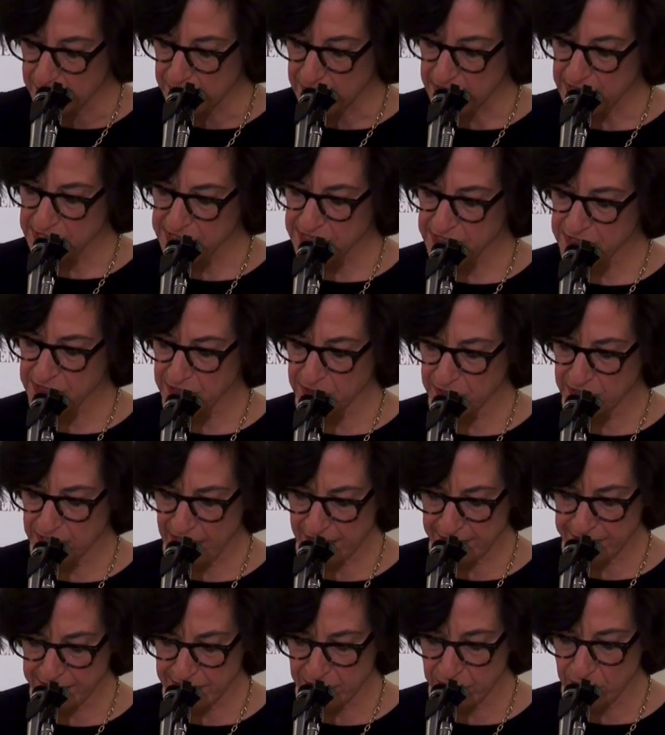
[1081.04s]
Pieces are
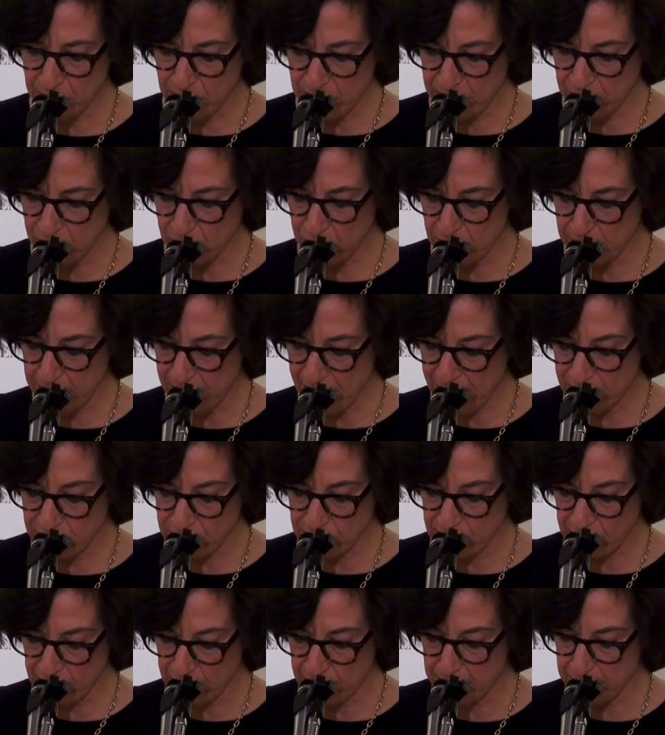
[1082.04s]
left in real or
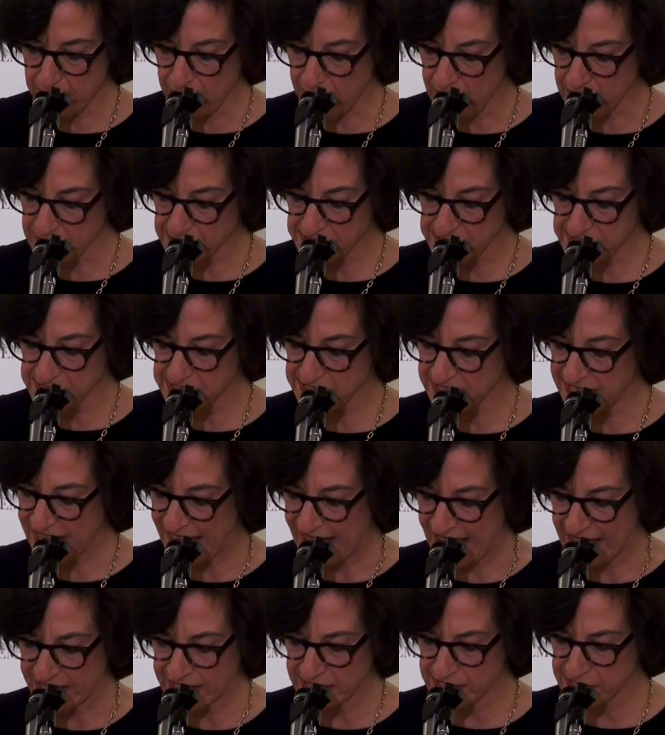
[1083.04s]
imaginary boxes in
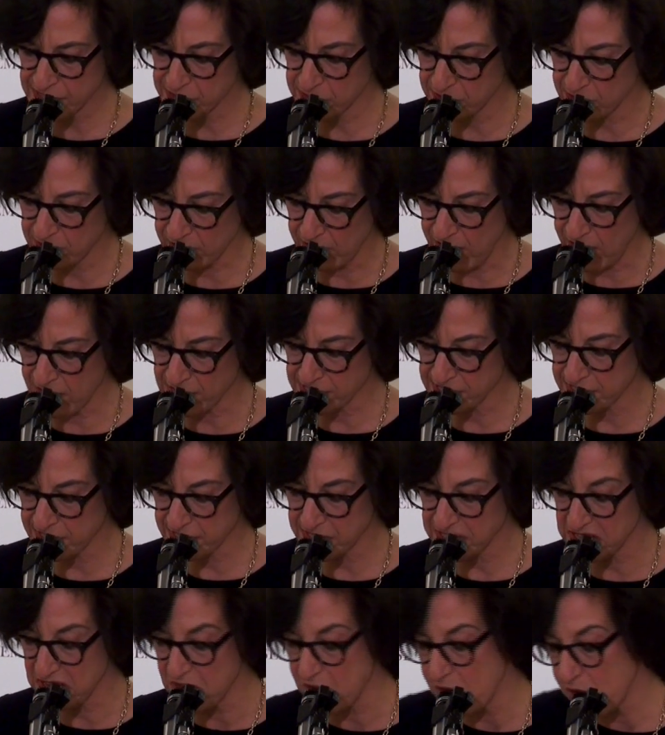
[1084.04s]
attics or
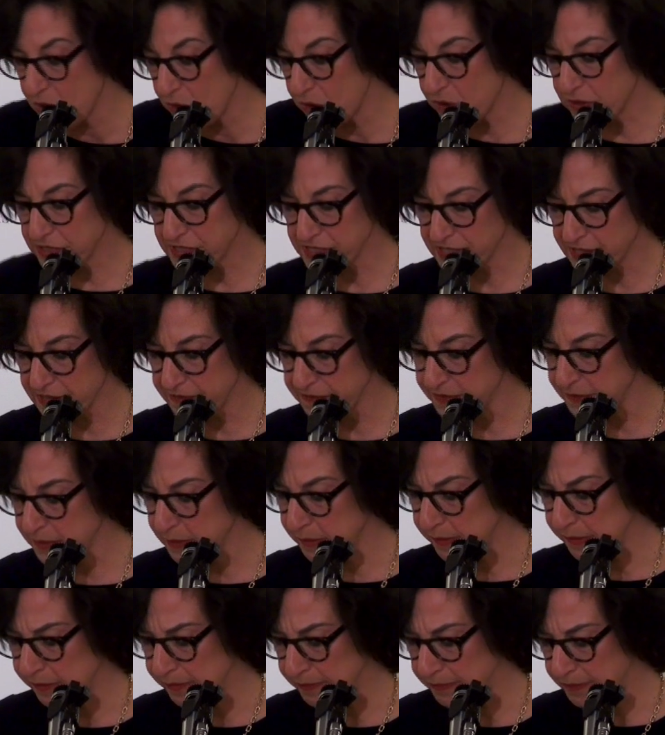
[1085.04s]
closets, or
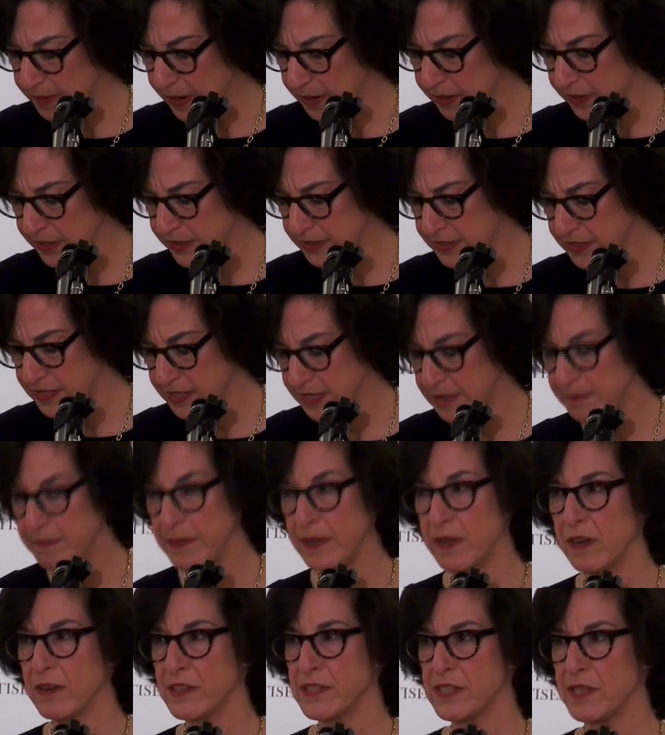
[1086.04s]
safely buried deep
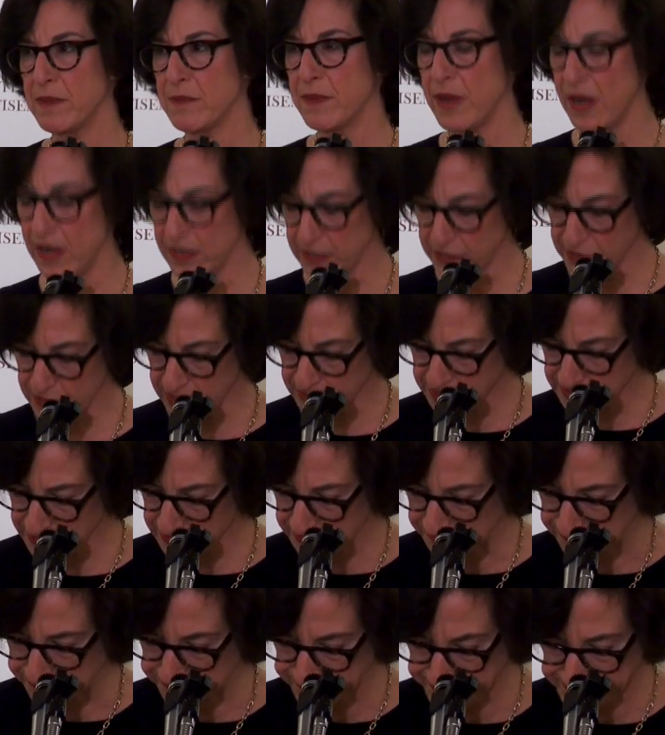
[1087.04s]
in our
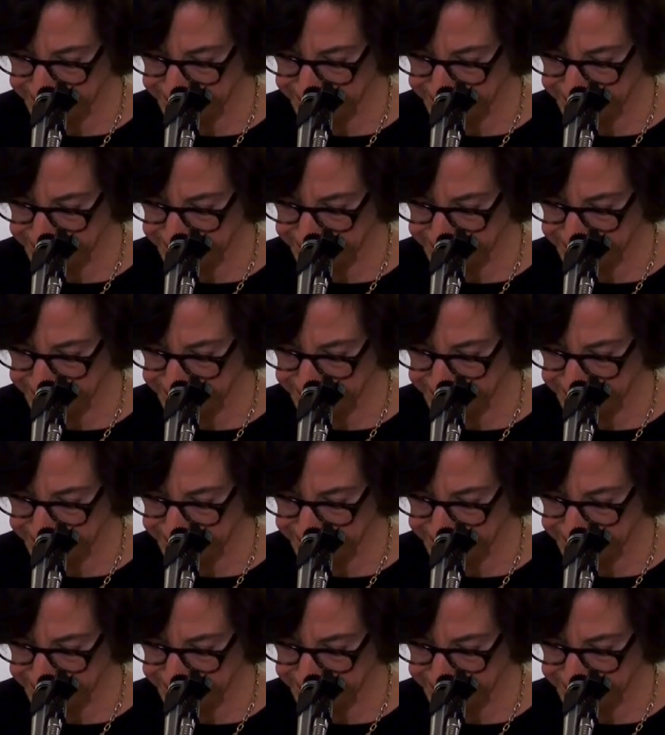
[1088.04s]
subconscious.